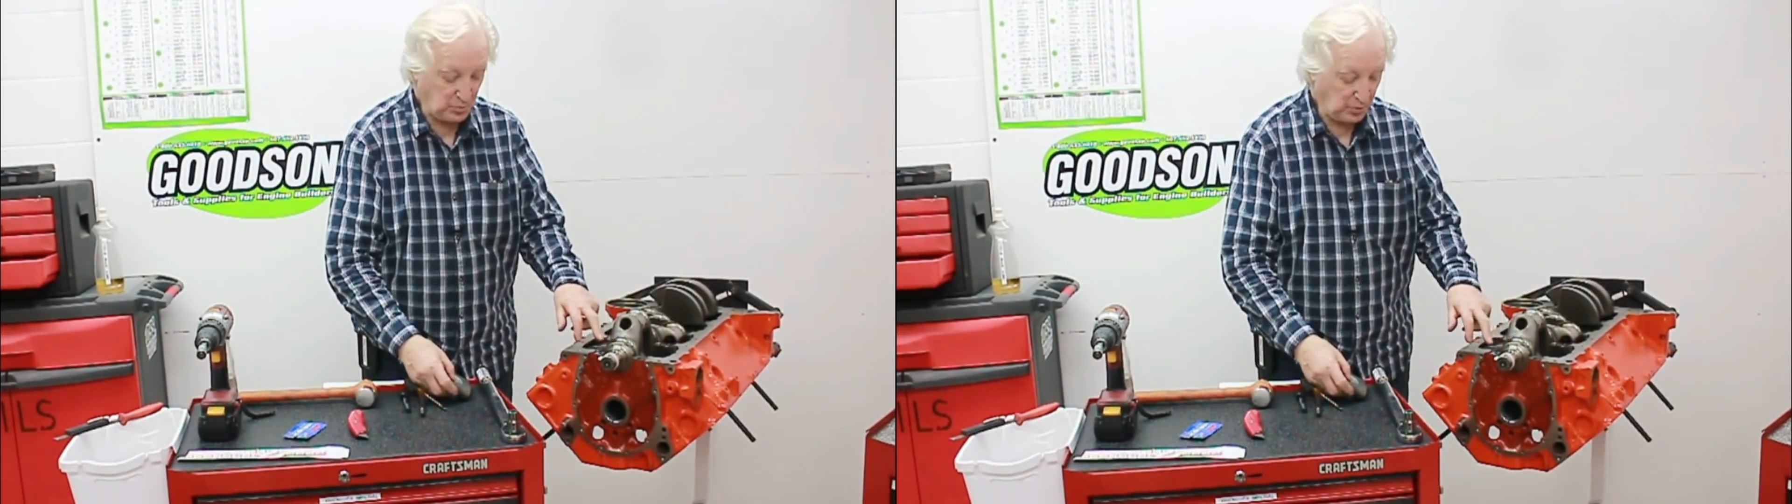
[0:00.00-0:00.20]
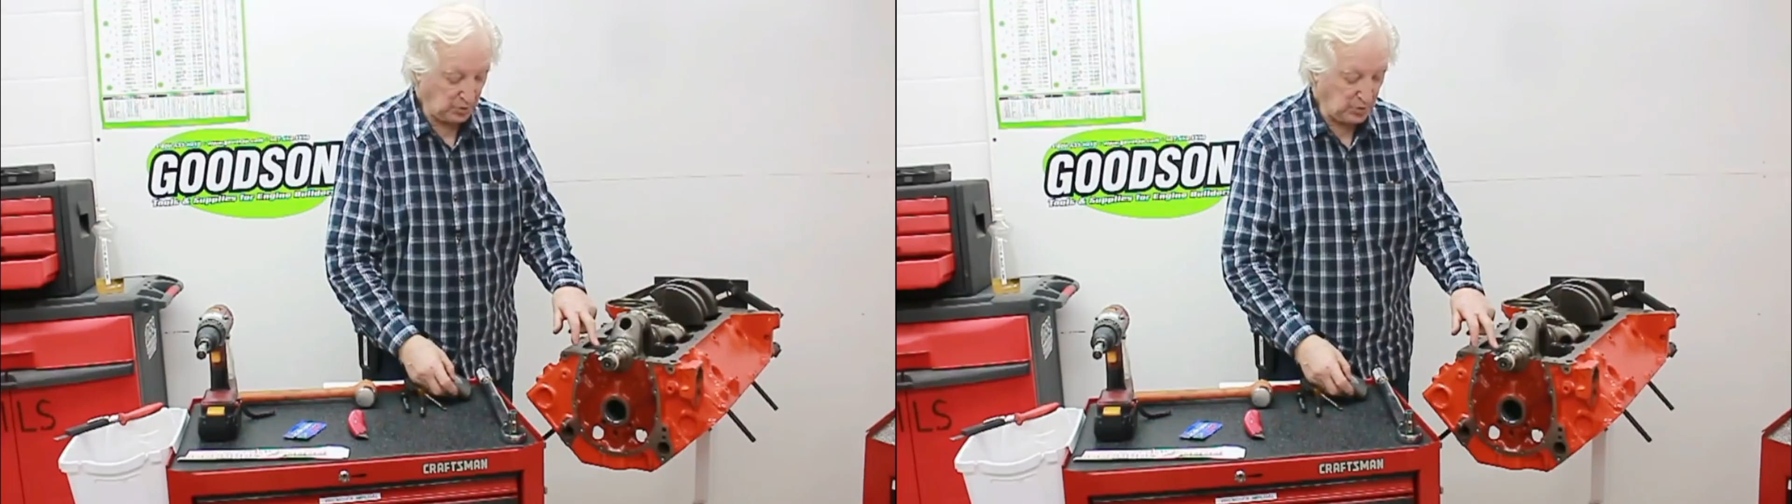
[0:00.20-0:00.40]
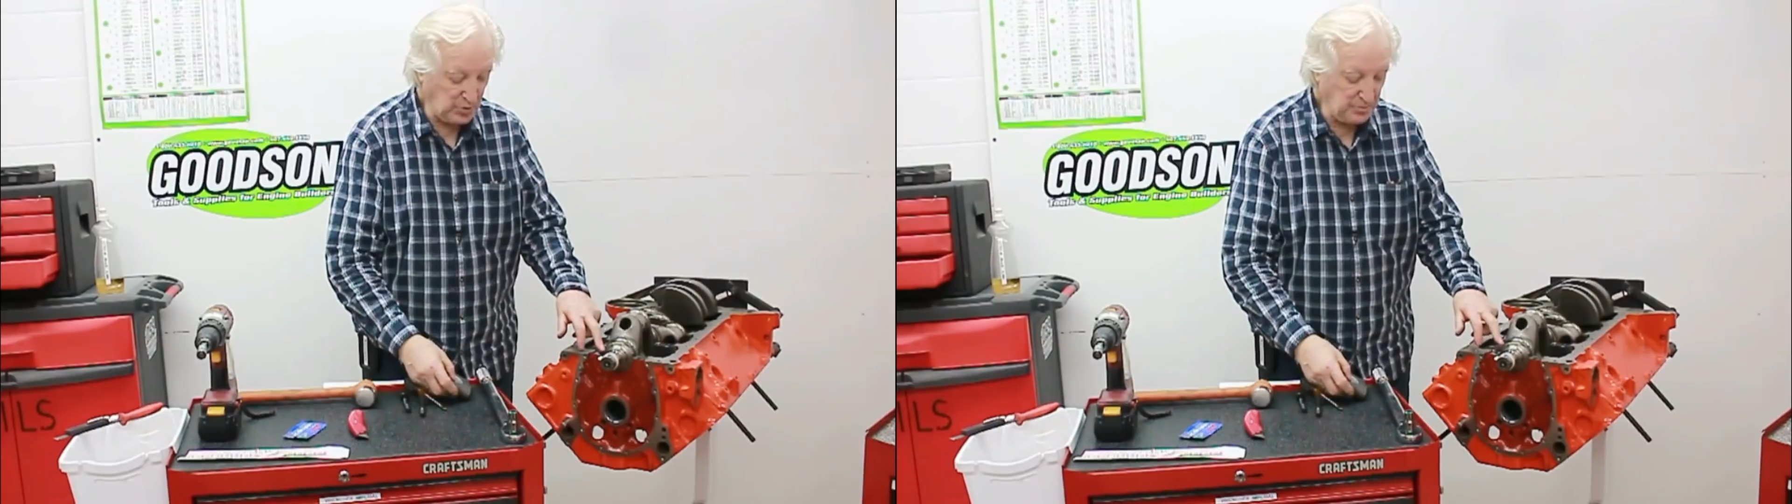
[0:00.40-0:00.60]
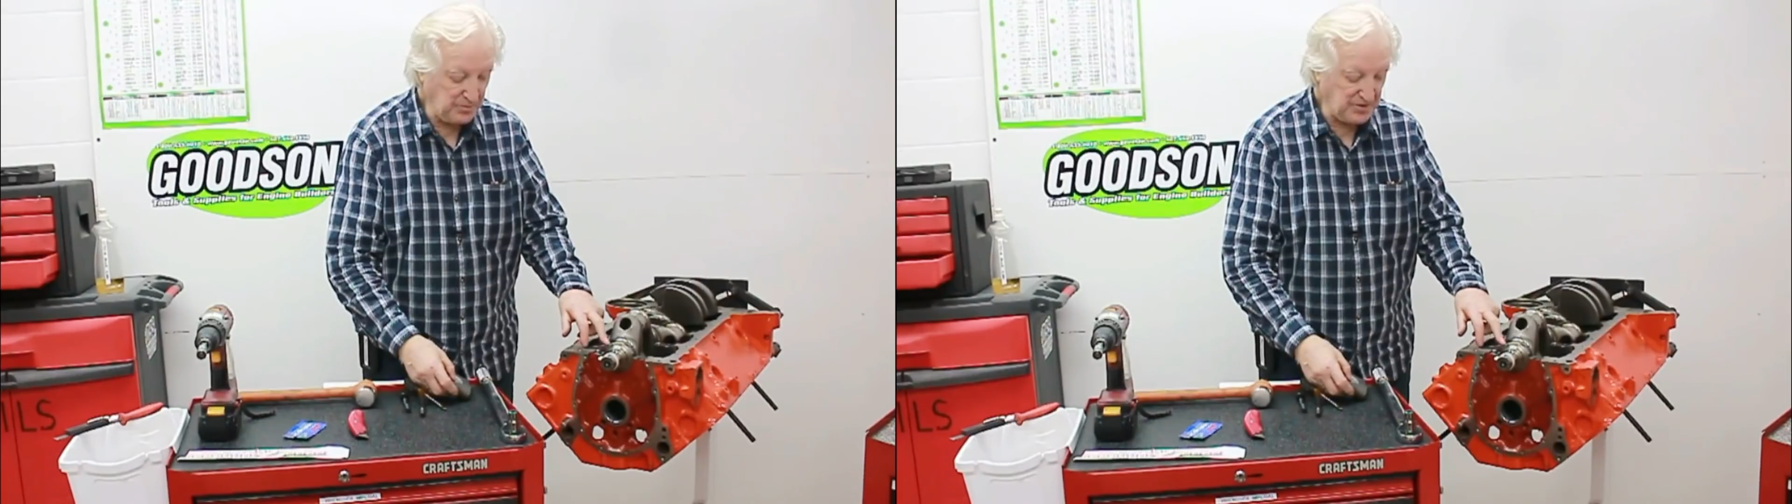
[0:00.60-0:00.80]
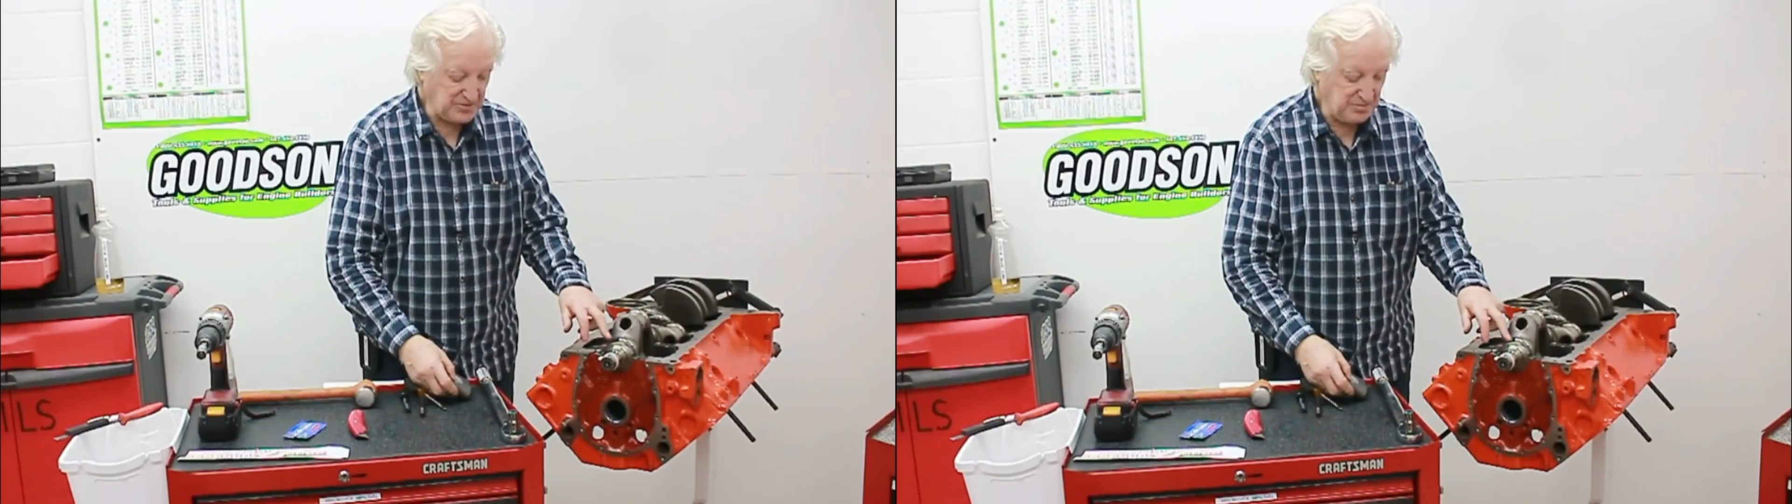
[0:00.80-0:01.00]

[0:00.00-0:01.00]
will lube this